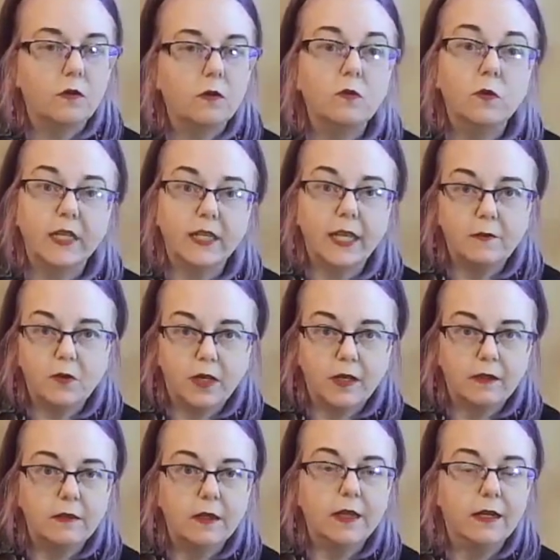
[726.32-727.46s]
When
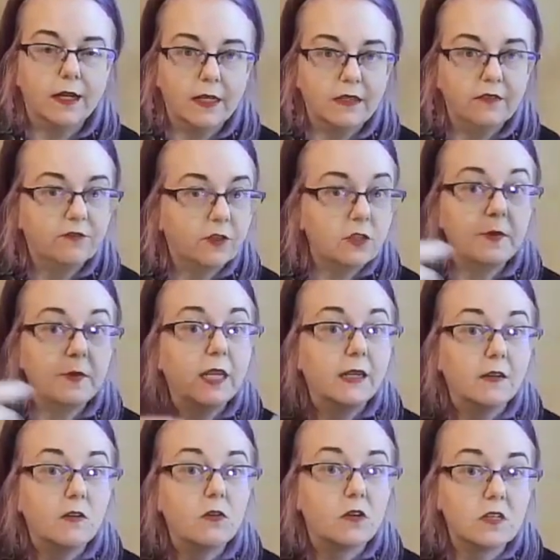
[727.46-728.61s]
Kambriel and I first began
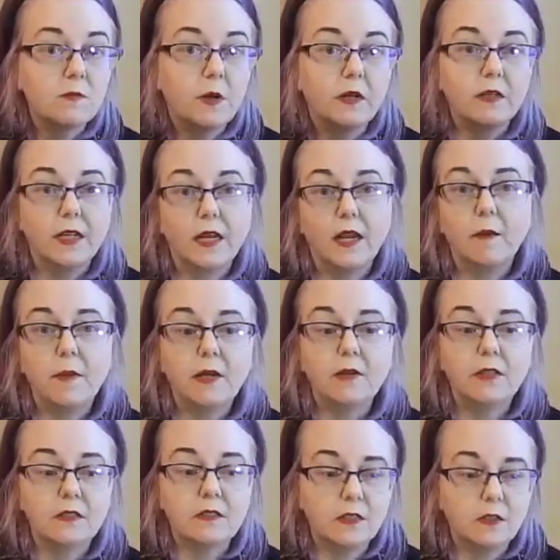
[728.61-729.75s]
corresponding about
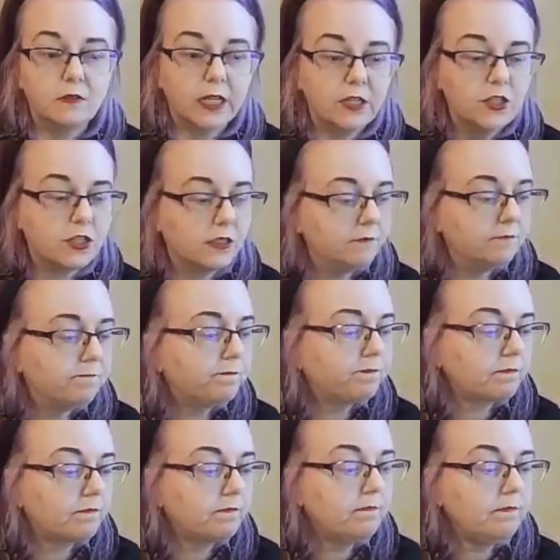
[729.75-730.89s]
this donation,
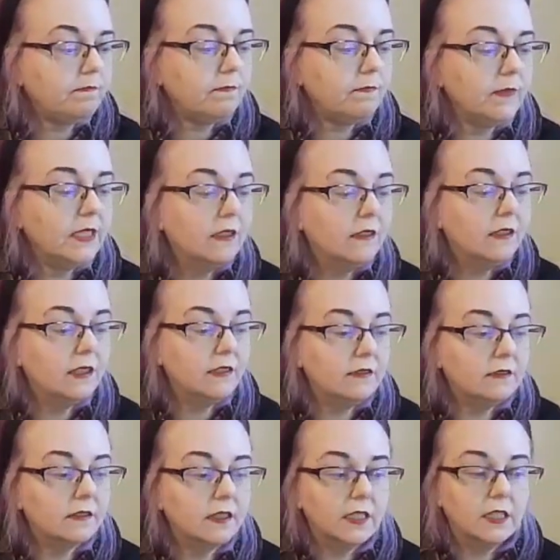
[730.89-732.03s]

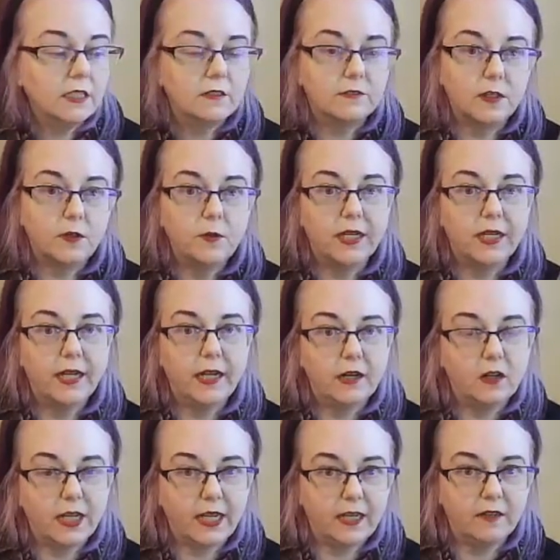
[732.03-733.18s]
this sew-in hair
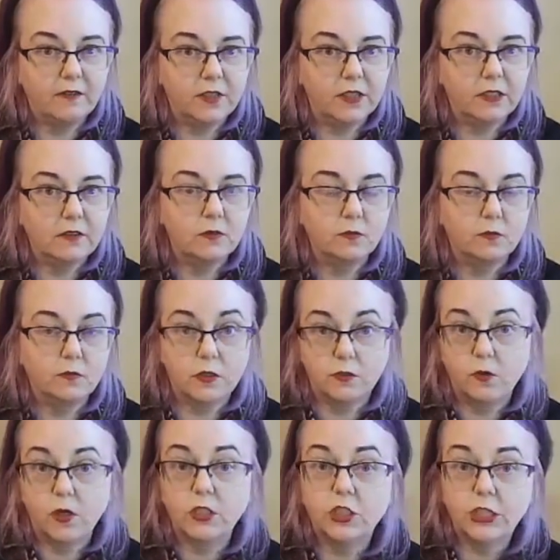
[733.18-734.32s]
canvas was
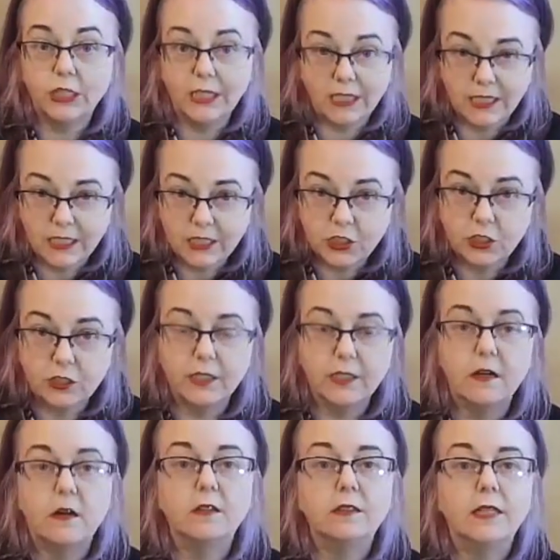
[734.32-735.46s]
what she initially
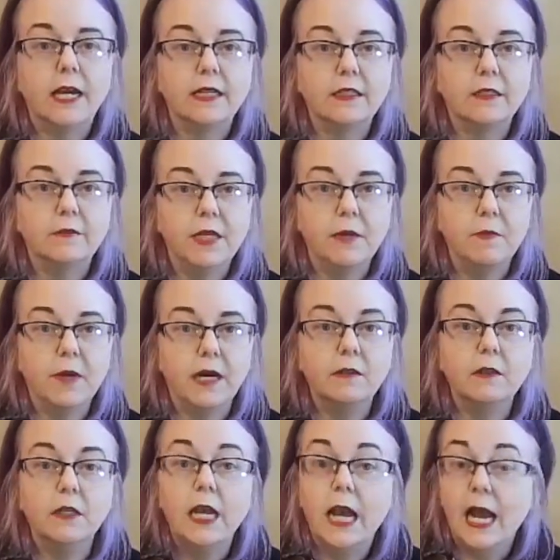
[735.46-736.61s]
contacted me
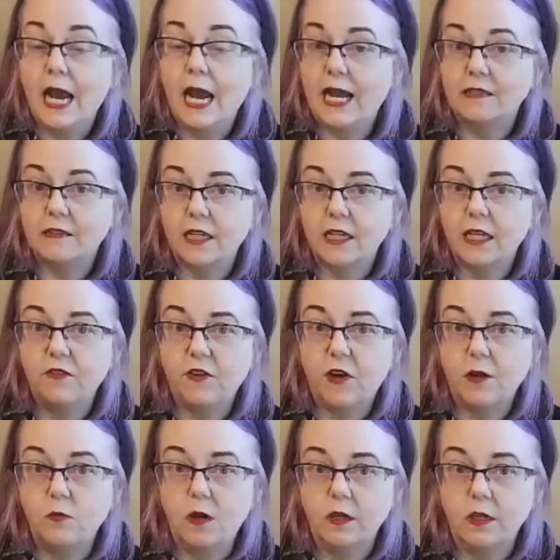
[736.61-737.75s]
about, asking if I
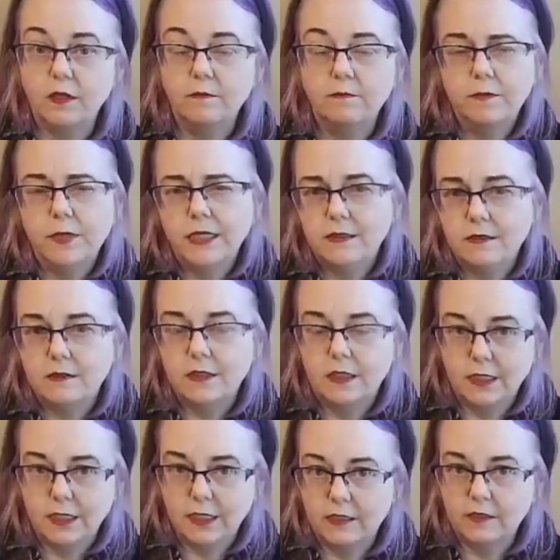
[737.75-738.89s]
wanted basically
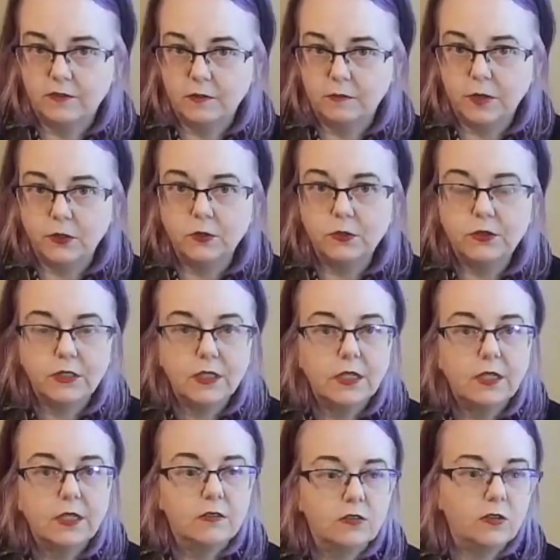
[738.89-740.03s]
the end of the bolt.
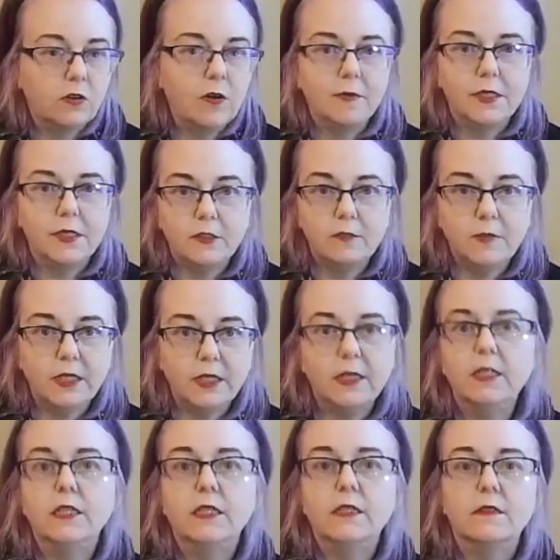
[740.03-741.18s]
So I'm assuming
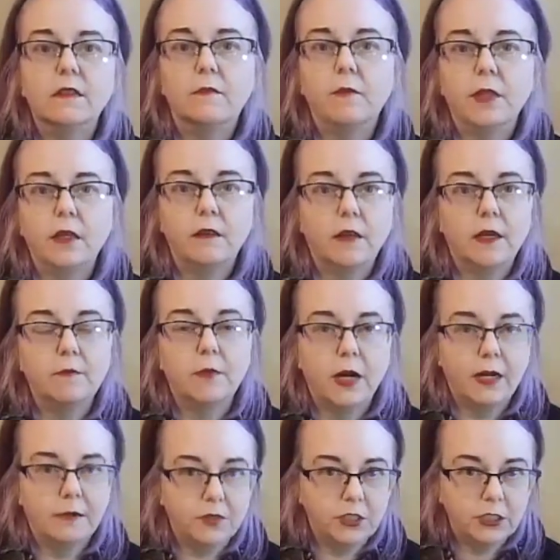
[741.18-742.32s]
that it's something that
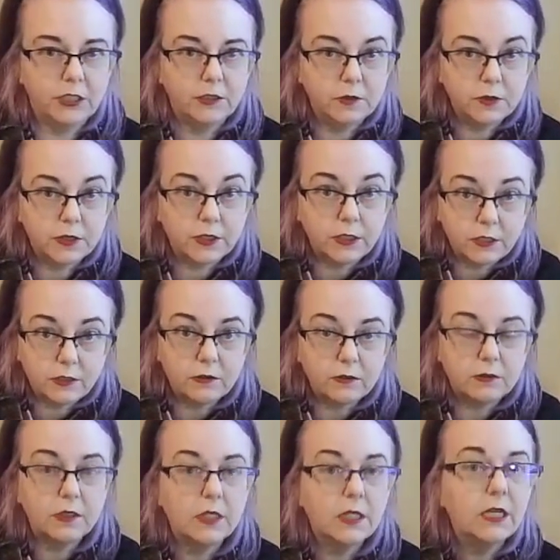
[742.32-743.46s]
perhaps she used to
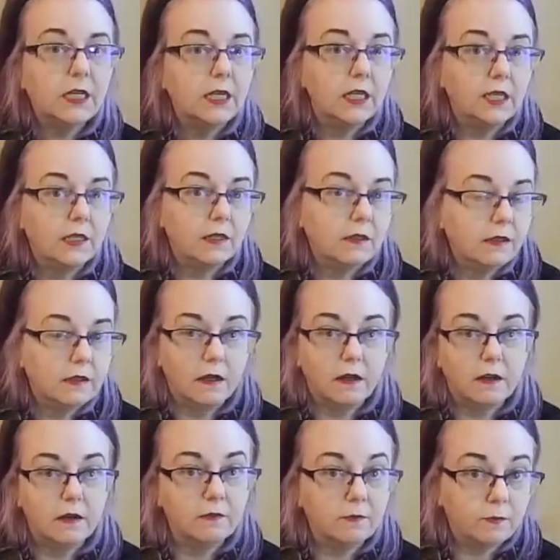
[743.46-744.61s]
use in
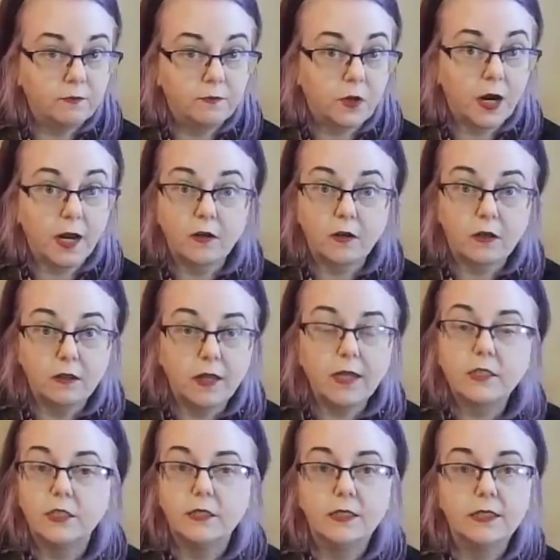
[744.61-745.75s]
a prior
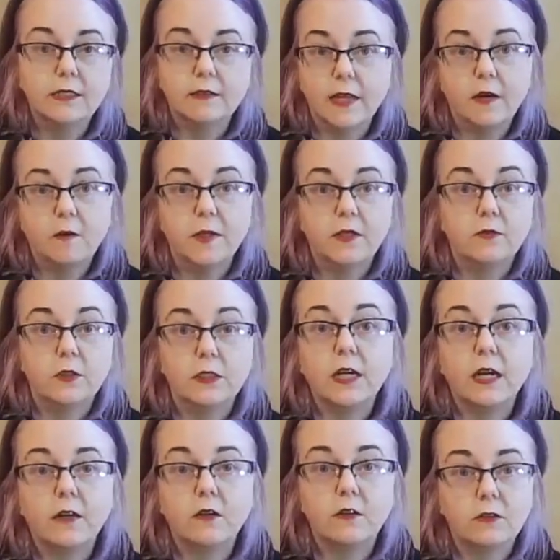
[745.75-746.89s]
collection that has now been
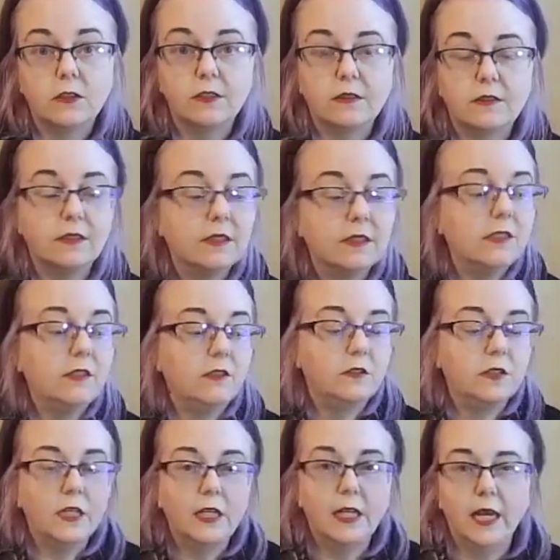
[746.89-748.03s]
retired or discontinued,
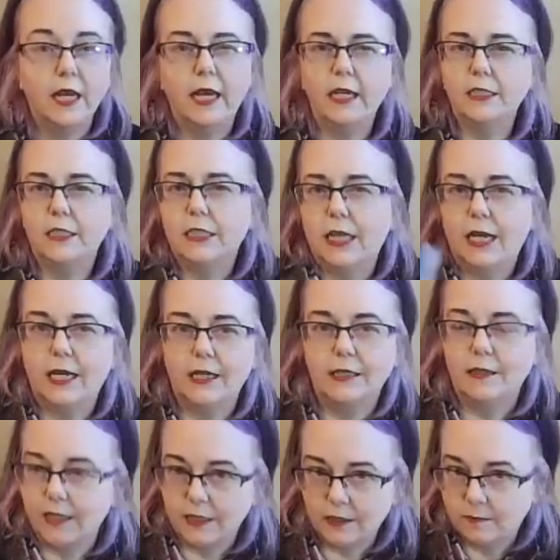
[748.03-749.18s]
and she had
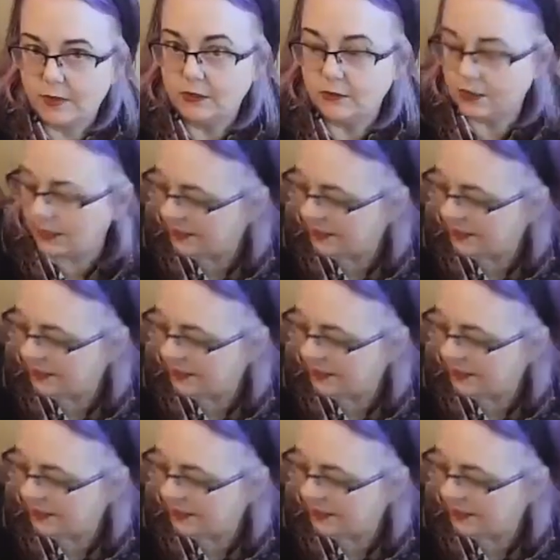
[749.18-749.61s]
like the bolt